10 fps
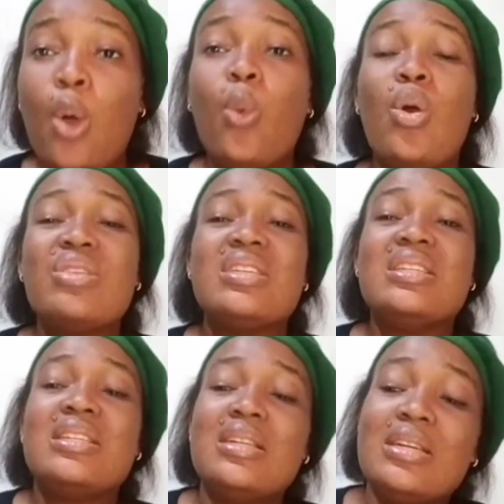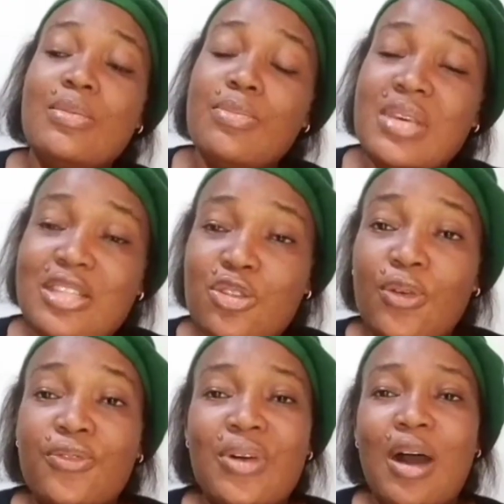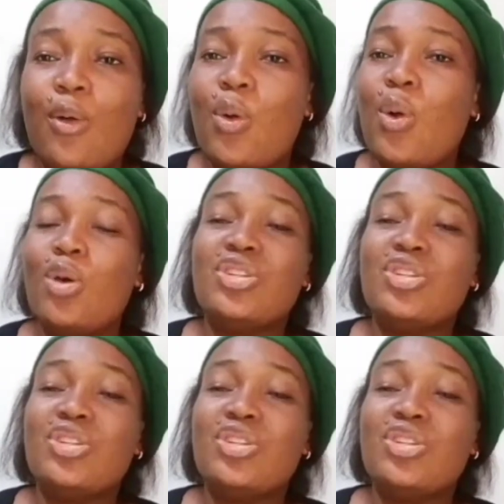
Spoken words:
once he's in the midst of alcohol,